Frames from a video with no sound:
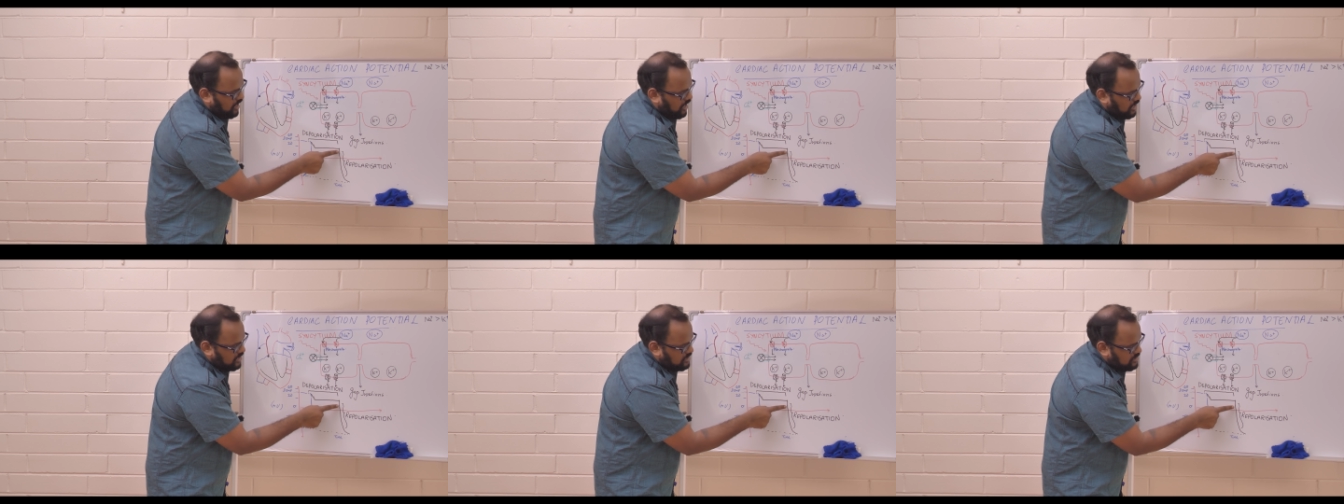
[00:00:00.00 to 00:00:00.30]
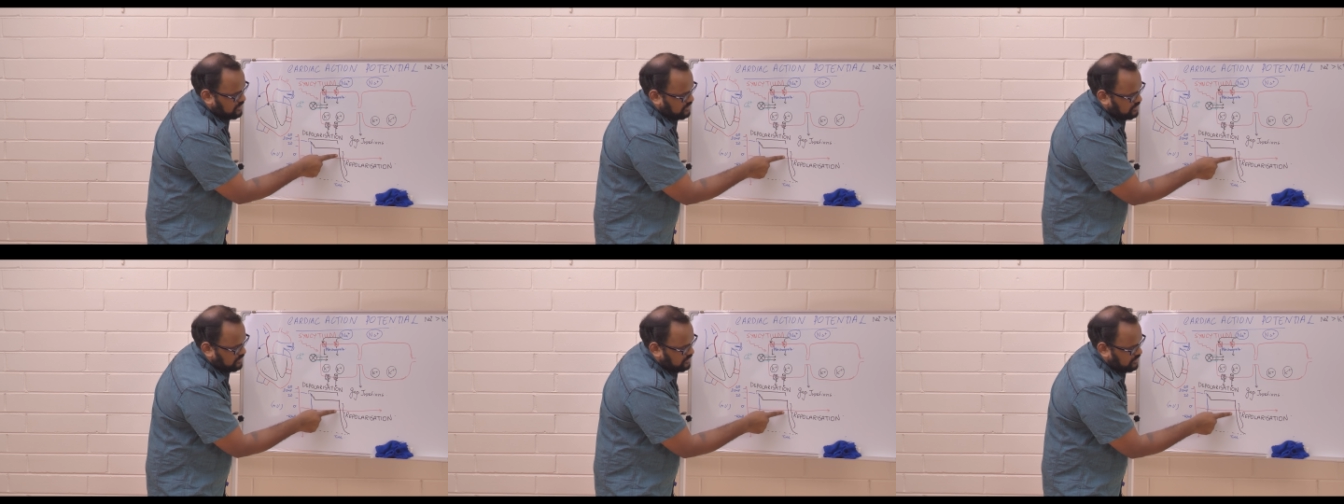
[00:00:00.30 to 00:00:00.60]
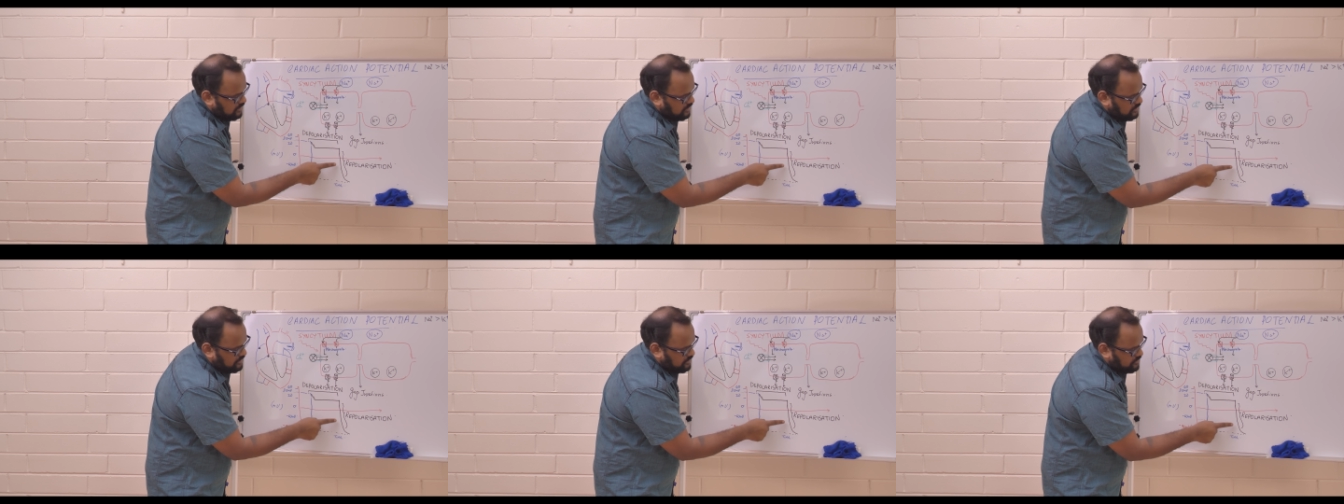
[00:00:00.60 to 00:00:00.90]

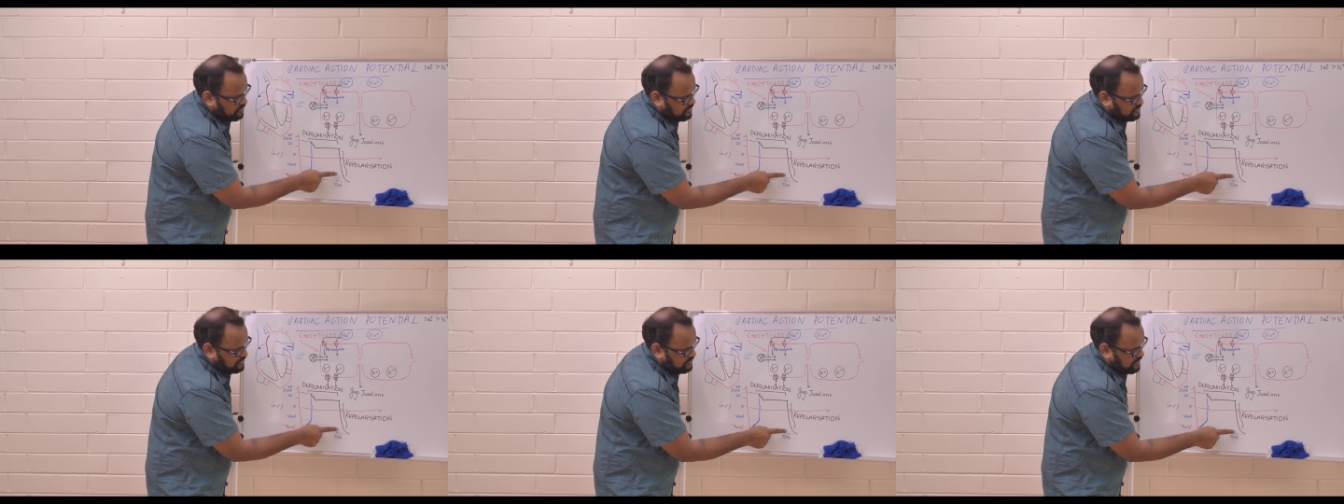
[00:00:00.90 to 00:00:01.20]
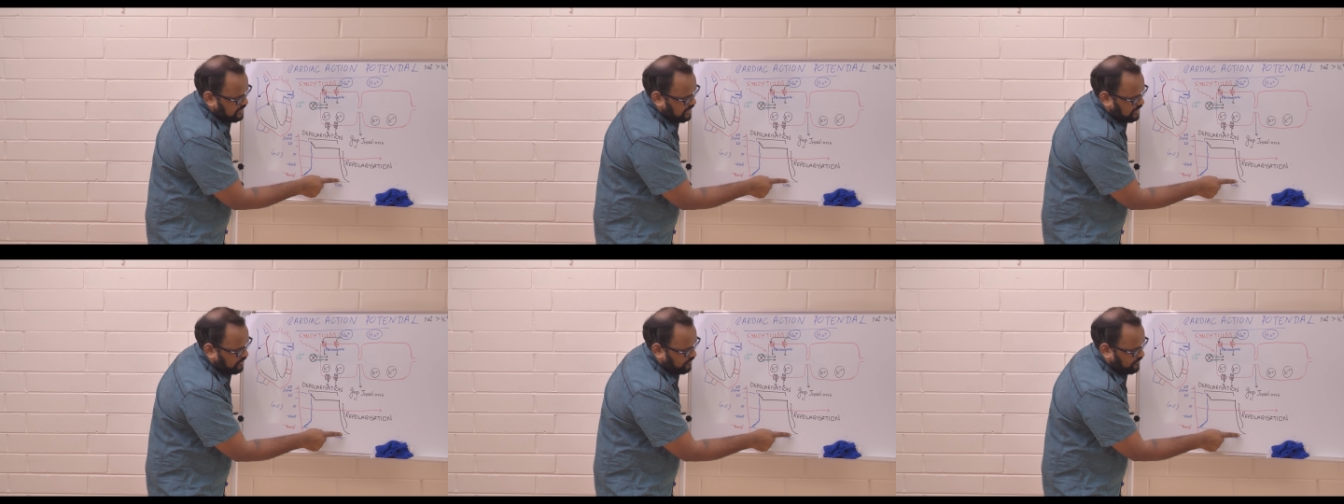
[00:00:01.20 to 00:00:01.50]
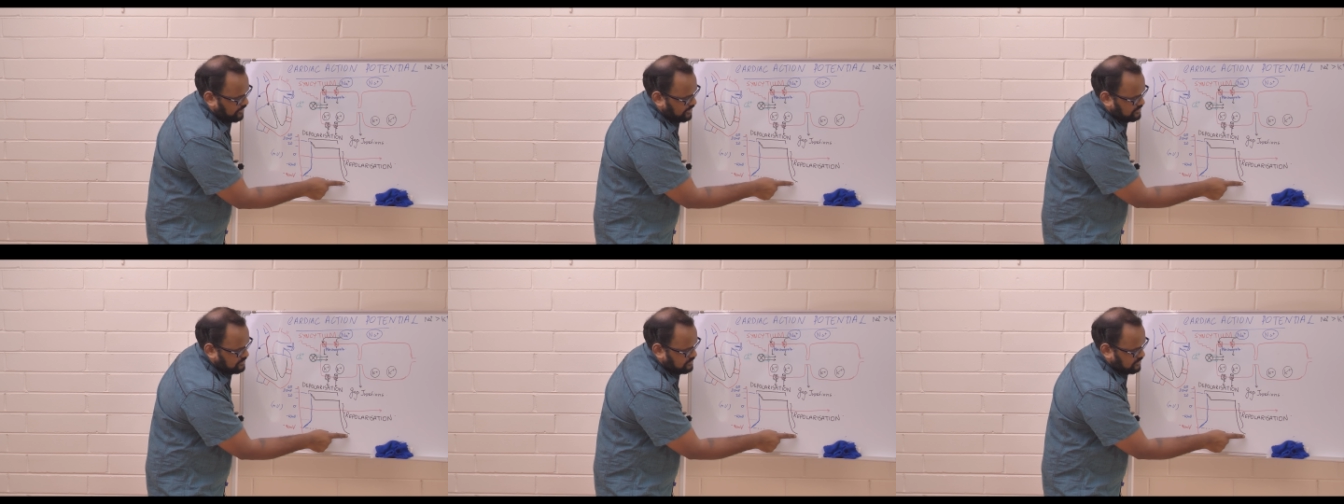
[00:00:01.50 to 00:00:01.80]
until your cell
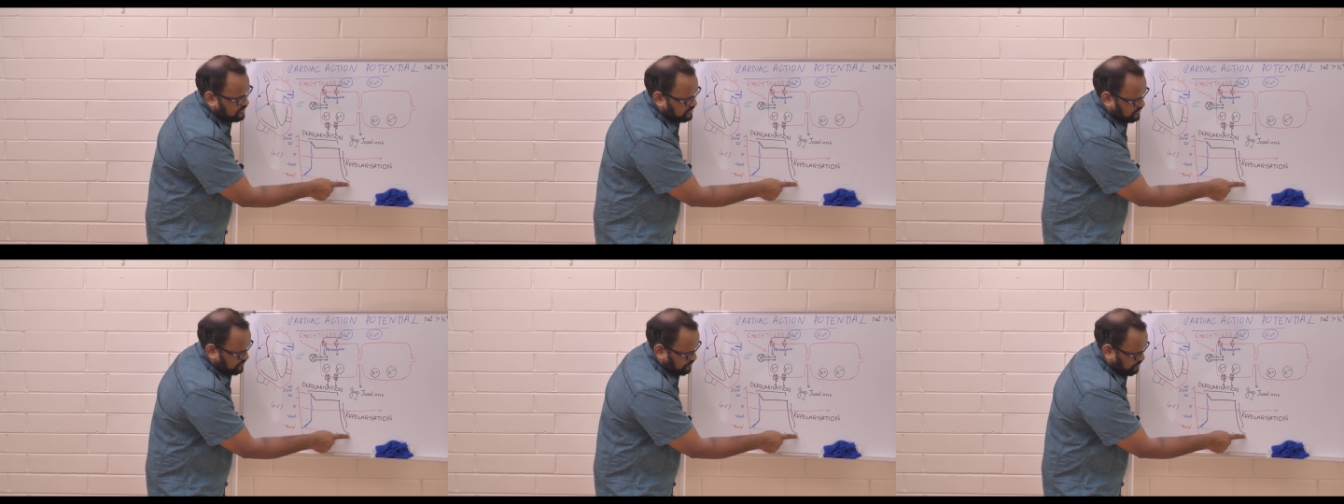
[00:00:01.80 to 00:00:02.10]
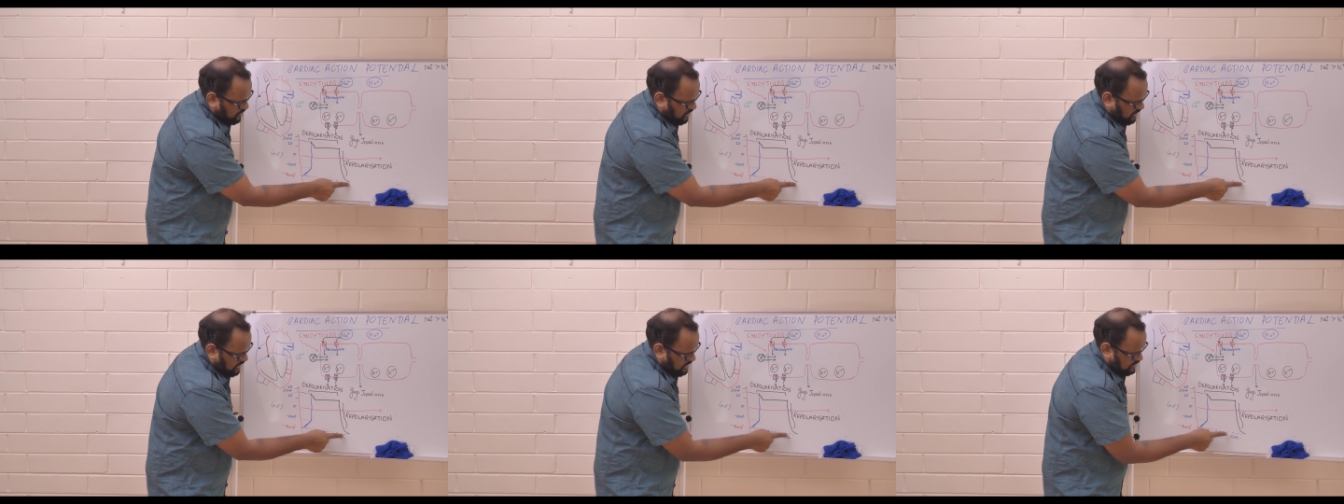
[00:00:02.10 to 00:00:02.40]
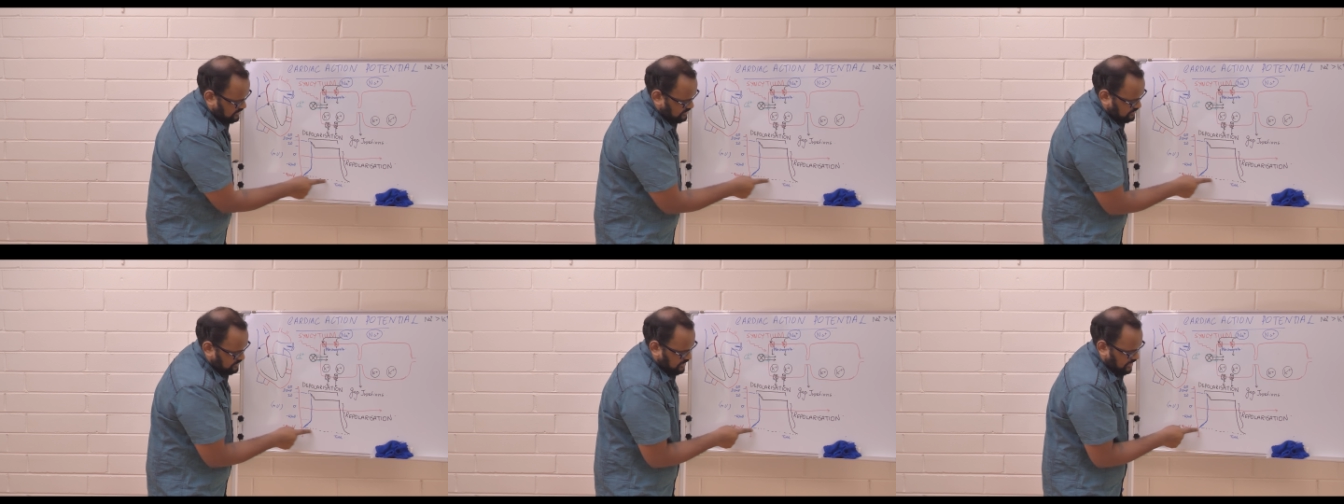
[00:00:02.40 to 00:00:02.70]
reaches
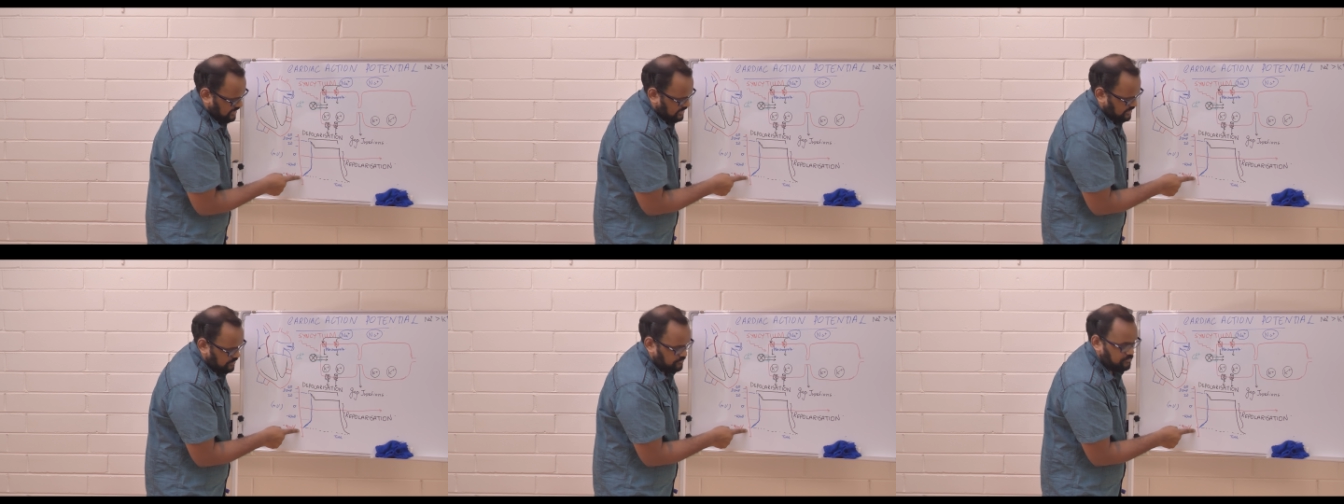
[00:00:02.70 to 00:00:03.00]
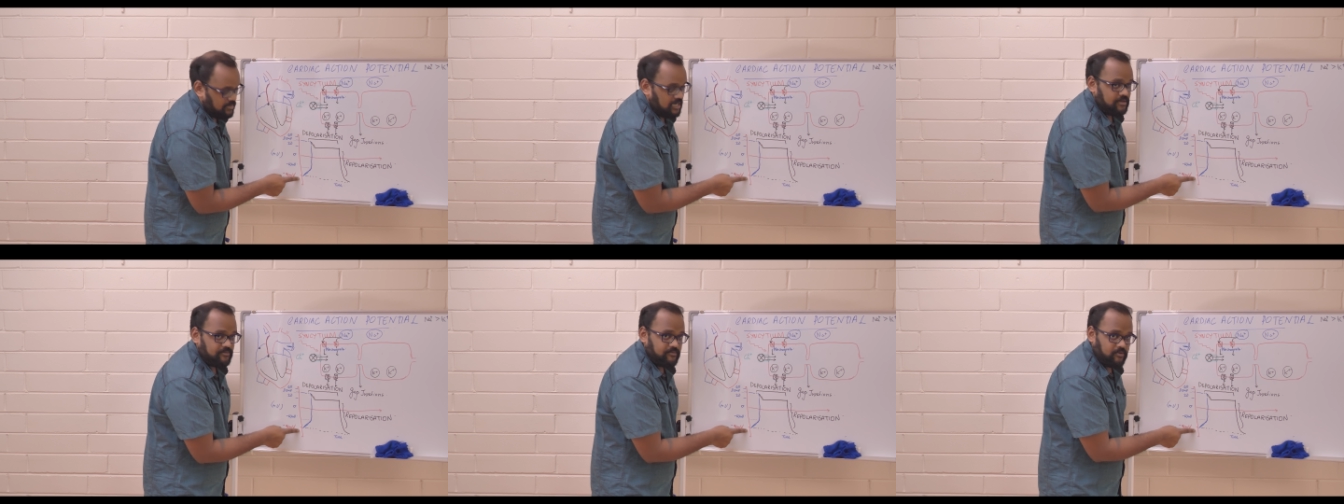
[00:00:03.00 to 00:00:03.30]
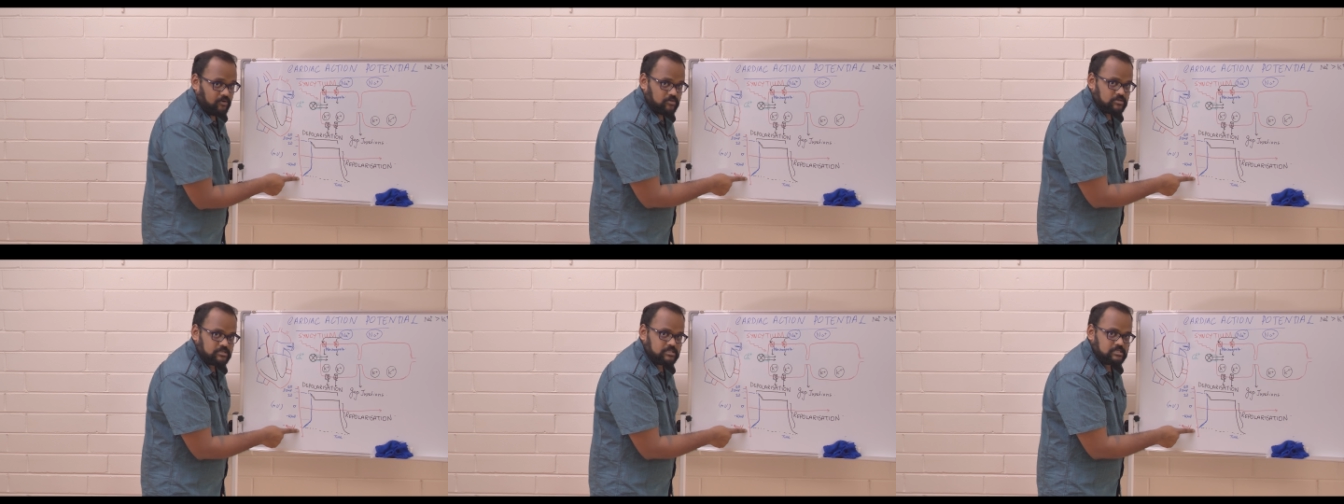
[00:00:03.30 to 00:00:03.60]
minus 90
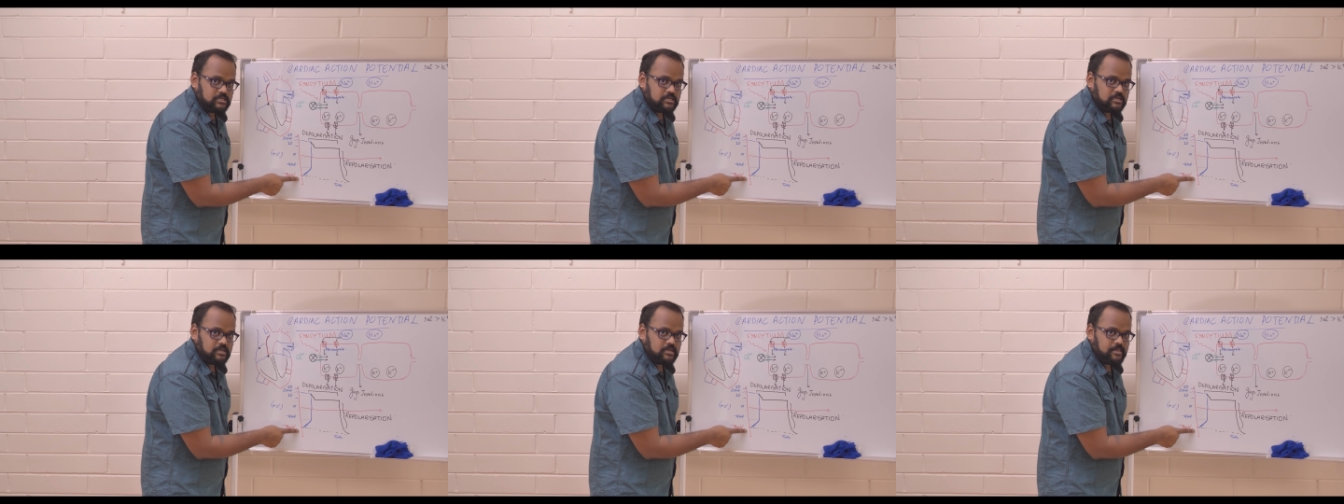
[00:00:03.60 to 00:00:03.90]
millivolts.